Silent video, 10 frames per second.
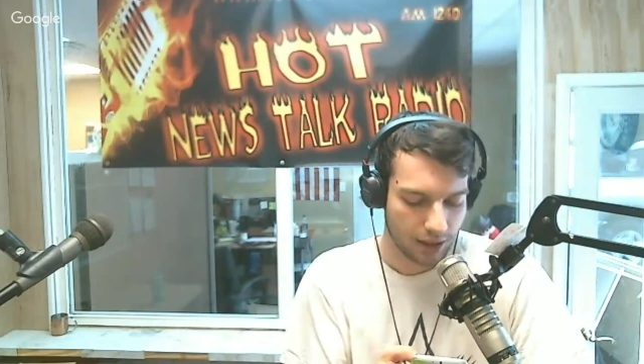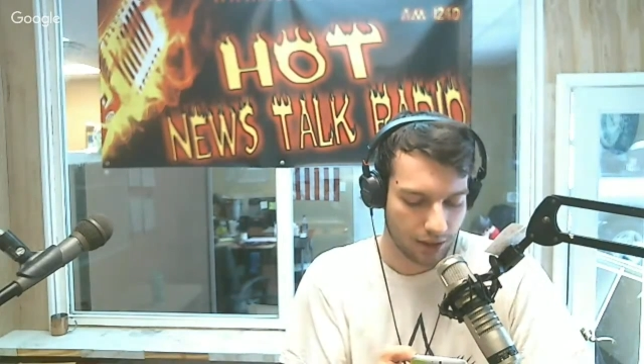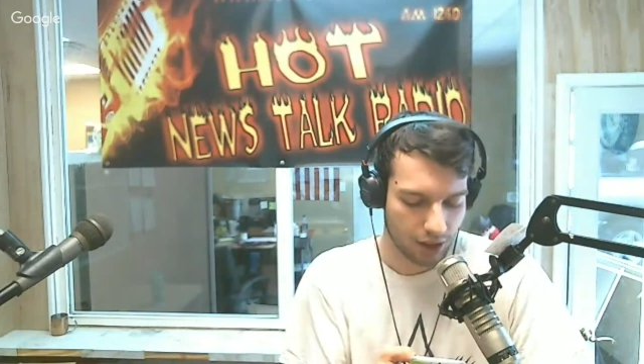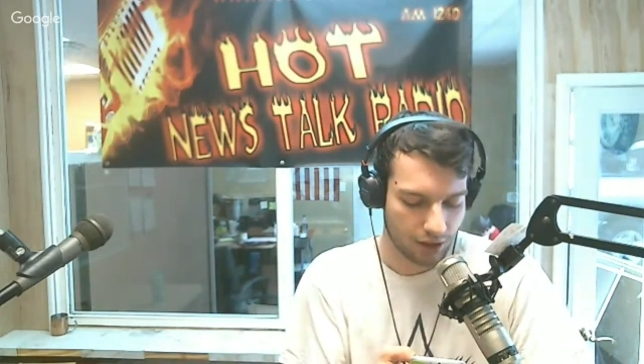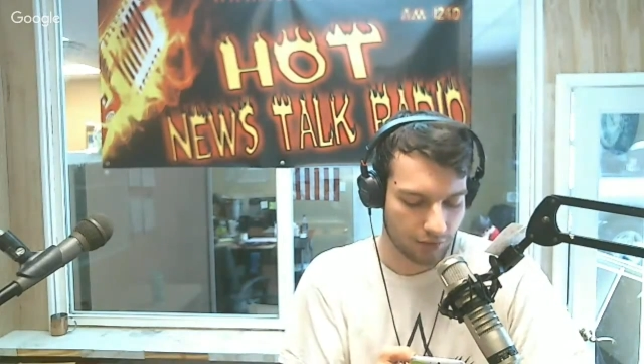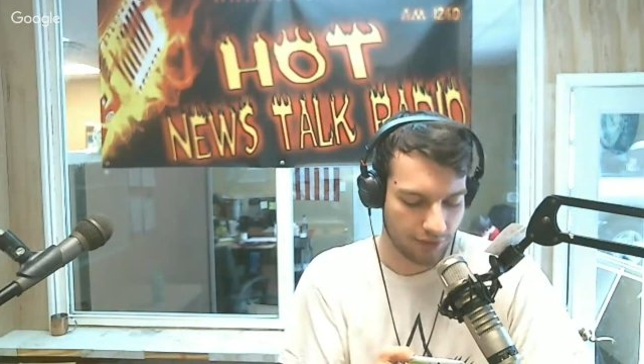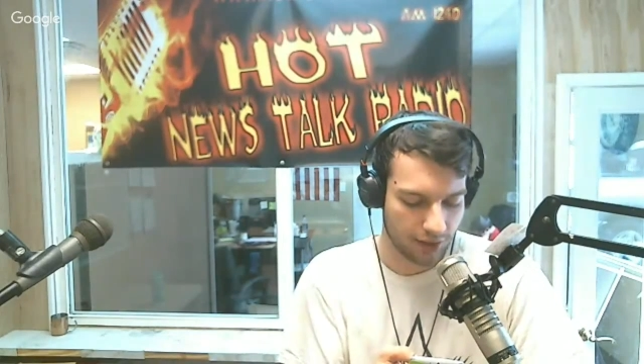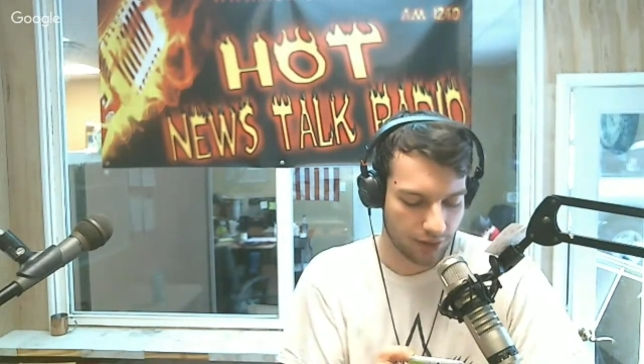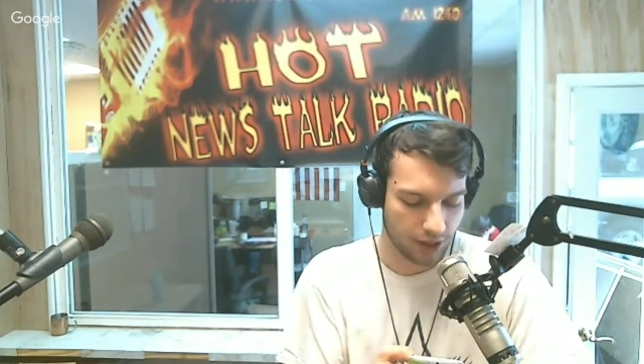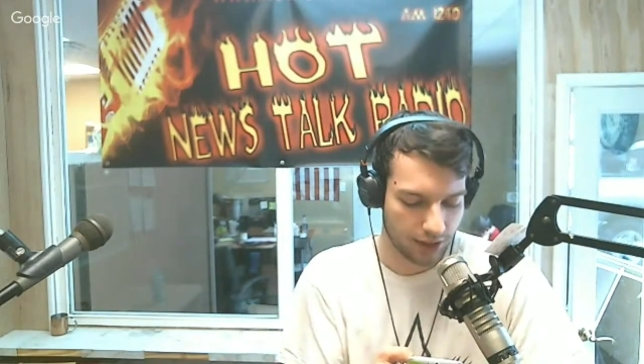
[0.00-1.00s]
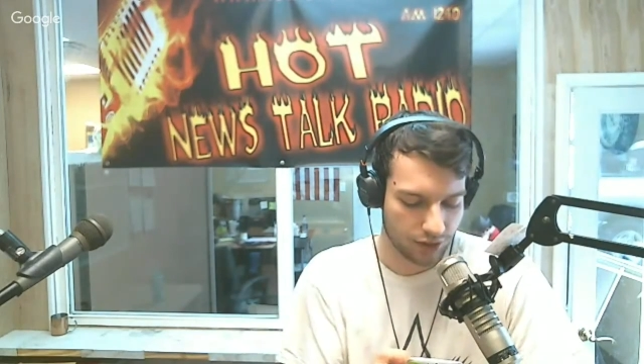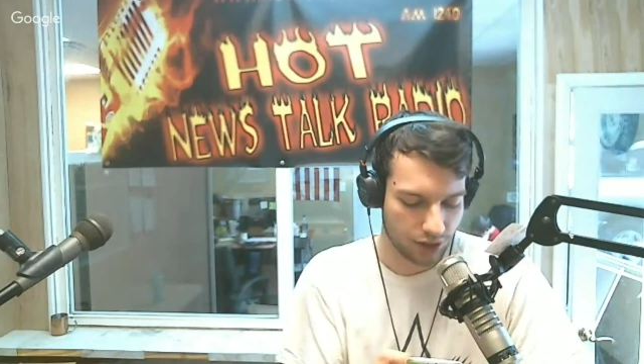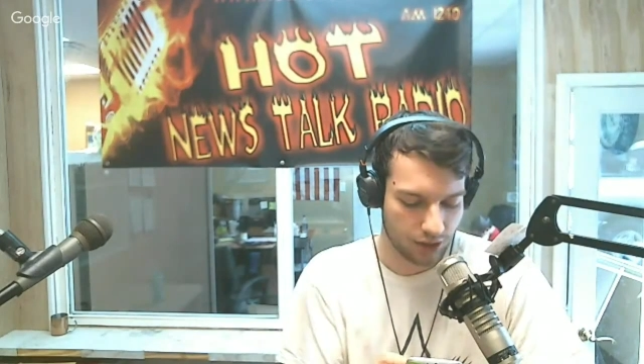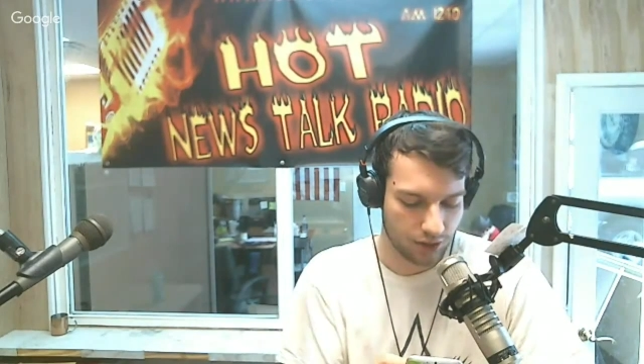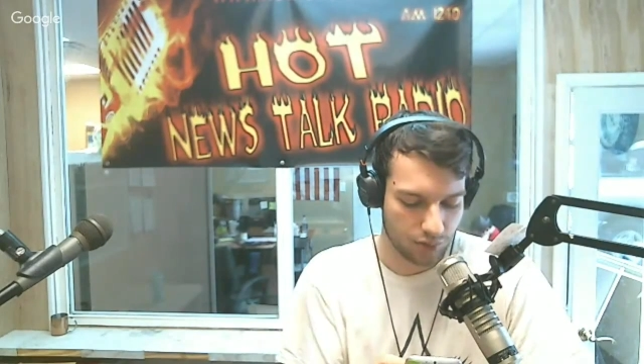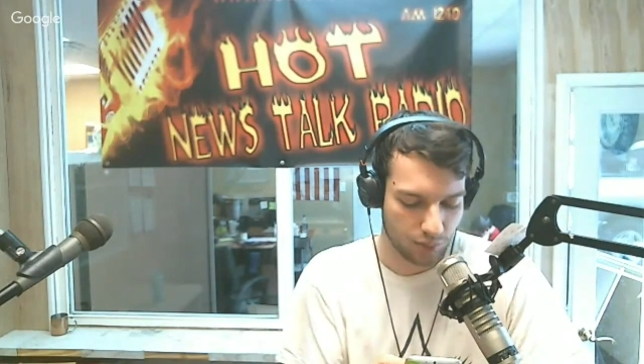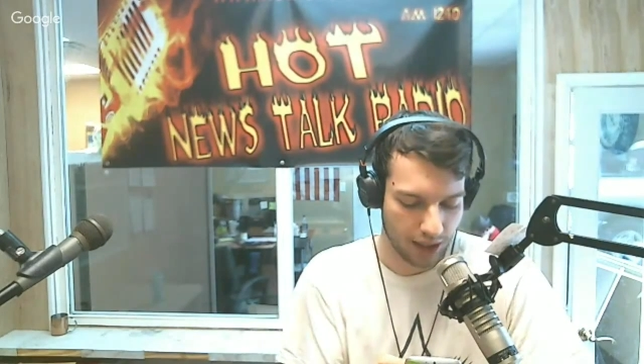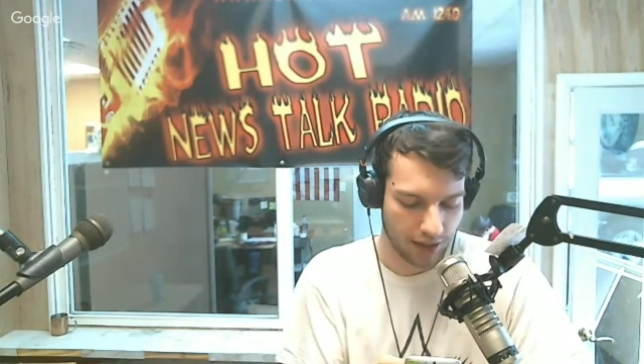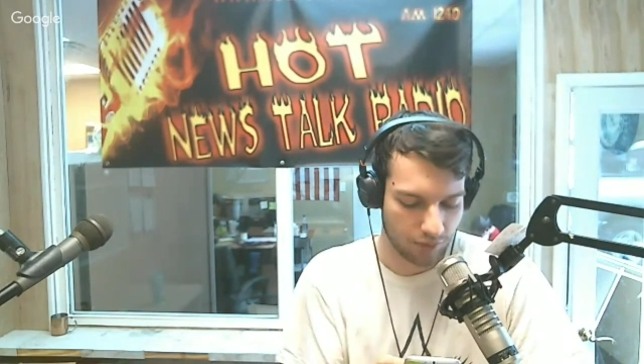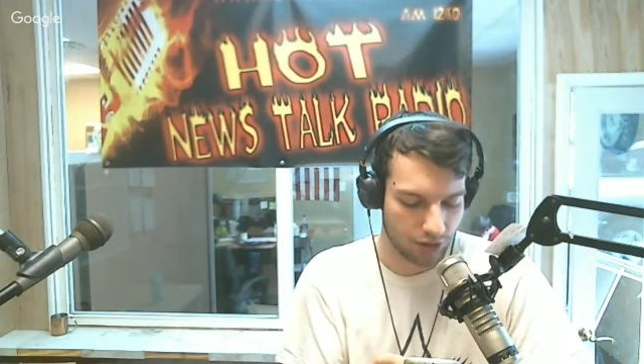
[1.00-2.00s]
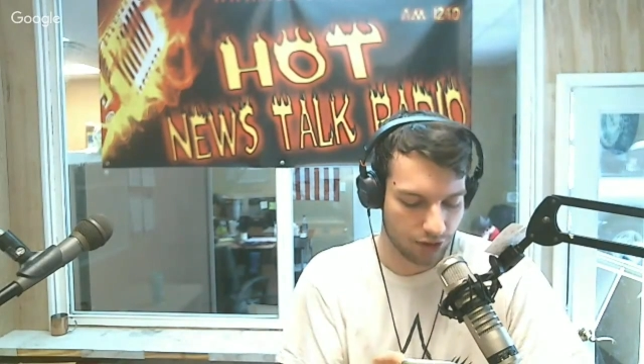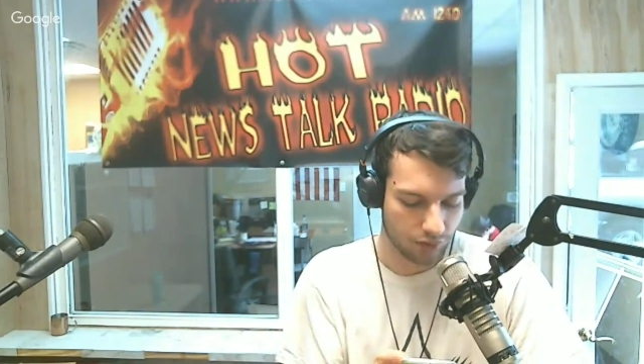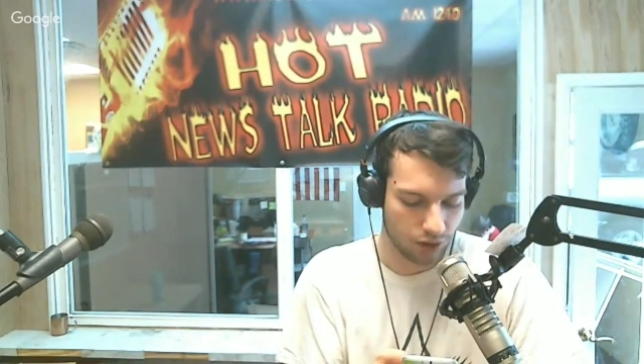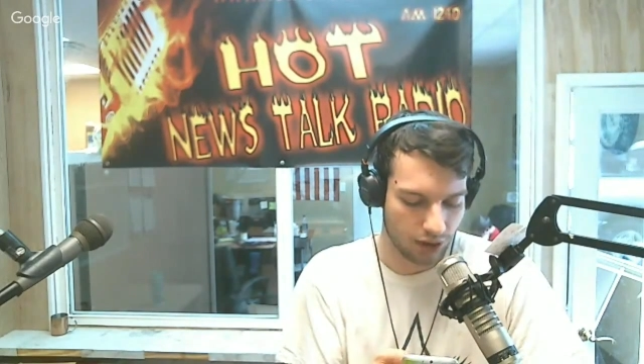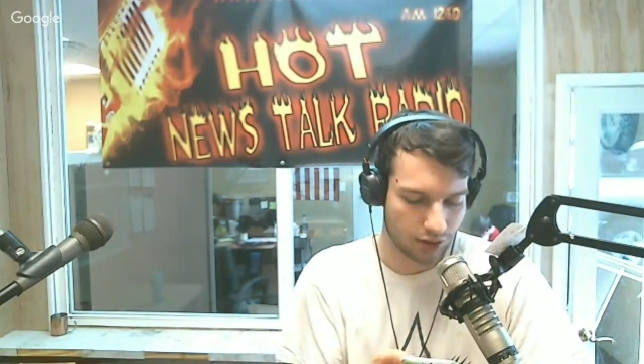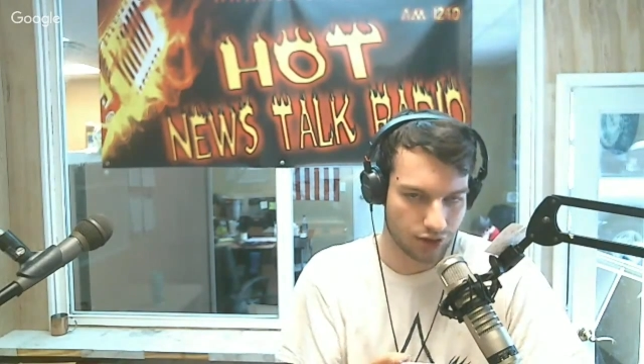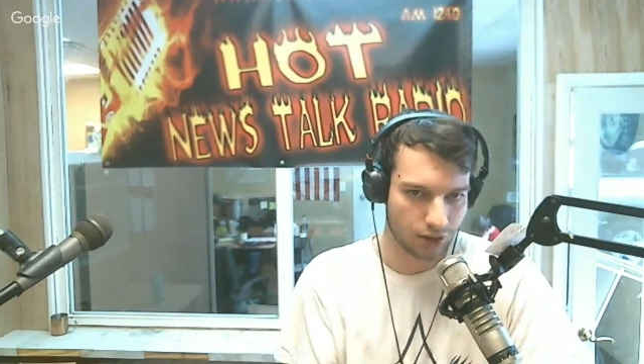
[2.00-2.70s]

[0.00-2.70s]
the Gawker founder has changed his mind in recent weeks.